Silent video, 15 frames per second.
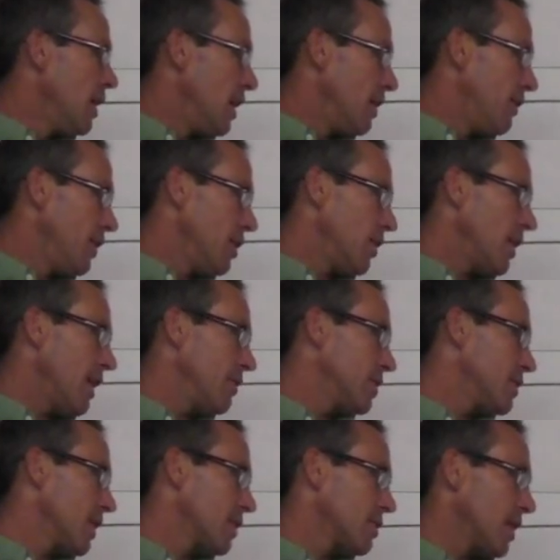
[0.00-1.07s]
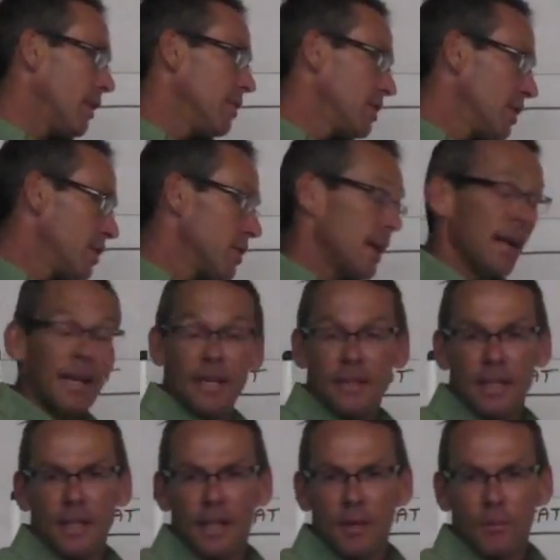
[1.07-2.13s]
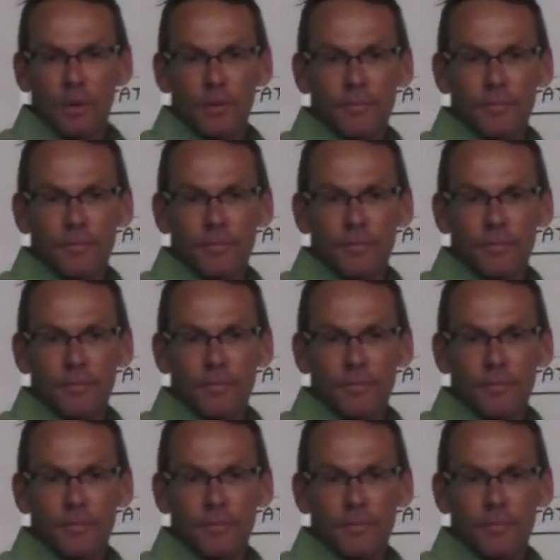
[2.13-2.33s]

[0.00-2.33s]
And if you don't have a sex drive, it's because you're not 18 anymore.